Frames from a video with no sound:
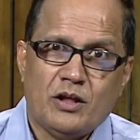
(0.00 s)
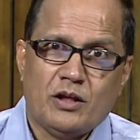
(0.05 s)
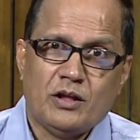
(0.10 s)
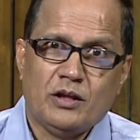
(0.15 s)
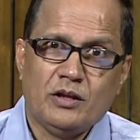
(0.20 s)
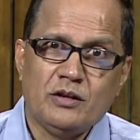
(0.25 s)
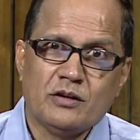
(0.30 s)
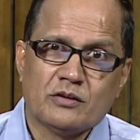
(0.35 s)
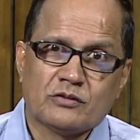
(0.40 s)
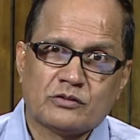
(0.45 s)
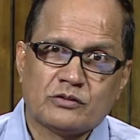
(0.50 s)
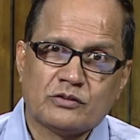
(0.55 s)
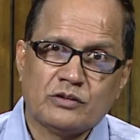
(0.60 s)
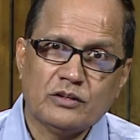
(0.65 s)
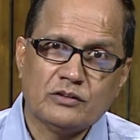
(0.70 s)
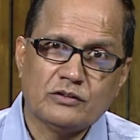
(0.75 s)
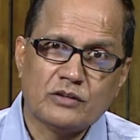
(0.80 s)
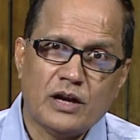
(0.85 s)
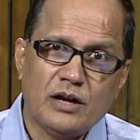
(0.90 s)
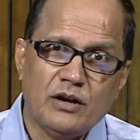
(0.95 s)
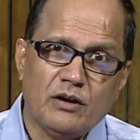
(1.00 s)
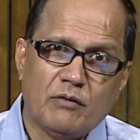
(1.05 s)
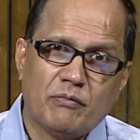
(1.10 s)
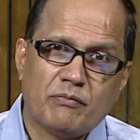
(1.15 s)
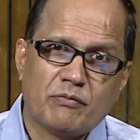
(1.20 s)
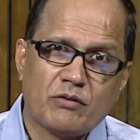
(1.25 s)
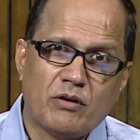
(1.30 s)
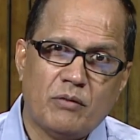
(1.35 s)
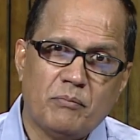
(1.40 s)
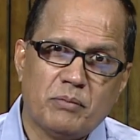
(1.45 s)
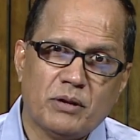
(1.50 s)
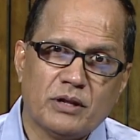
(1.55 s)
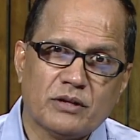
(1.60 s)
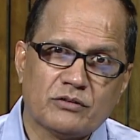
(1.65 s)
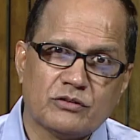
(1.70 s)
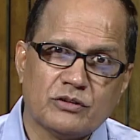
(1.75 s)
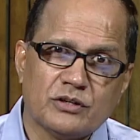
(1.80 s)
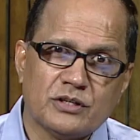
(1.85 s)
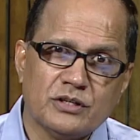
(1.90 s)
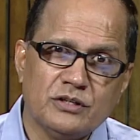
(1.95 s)
in such kind of
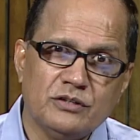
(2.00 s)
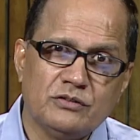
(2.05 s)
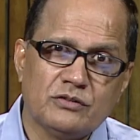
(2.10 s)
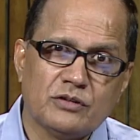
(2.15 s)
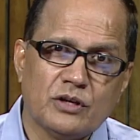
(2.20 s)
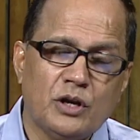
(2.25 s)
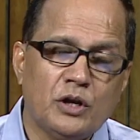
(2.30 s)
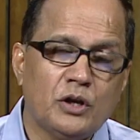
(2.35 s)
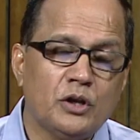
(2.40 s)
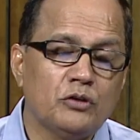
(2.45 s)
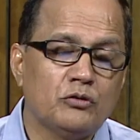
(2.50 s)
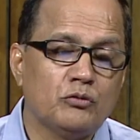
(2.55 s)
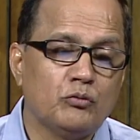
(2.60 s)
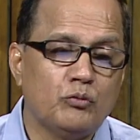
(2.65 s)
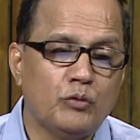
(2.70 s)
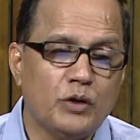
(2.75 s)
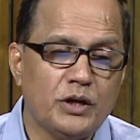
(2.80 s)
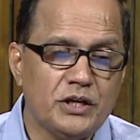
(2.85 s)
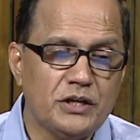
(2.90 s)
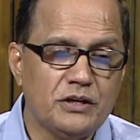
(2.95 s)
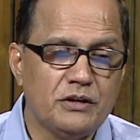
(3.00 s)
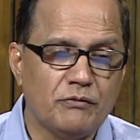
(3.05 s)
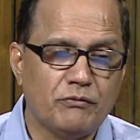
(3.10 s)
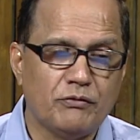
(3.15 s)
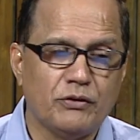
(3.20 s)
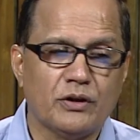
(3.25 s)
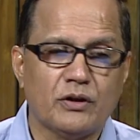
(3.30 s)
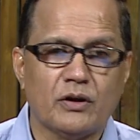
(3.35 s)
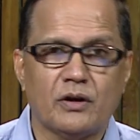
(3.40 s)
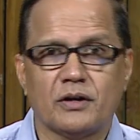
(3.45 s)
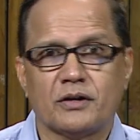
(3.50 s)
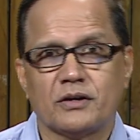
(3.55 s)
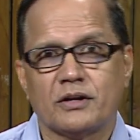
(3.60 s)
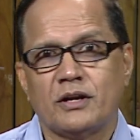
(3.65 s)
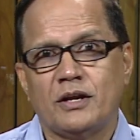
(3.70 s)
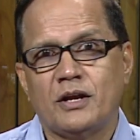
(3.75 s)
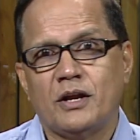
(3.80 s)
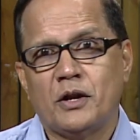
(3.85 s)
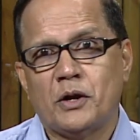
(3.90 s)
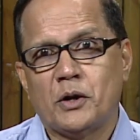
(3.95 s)
complexities it is very difficult
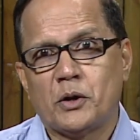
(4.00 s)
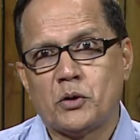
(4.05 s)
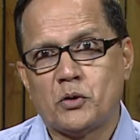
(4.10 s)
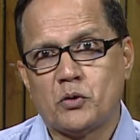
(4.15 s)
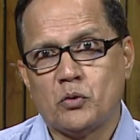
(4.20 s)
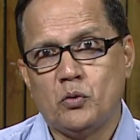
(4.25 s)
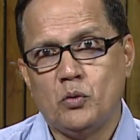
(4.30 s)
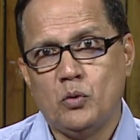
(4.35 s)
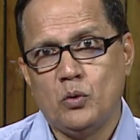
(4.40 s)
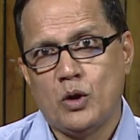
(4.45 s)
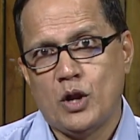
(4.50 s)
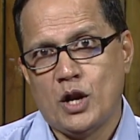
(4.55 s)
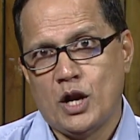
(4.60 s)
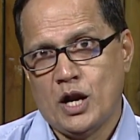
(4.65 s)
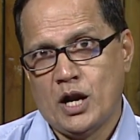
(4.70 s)
to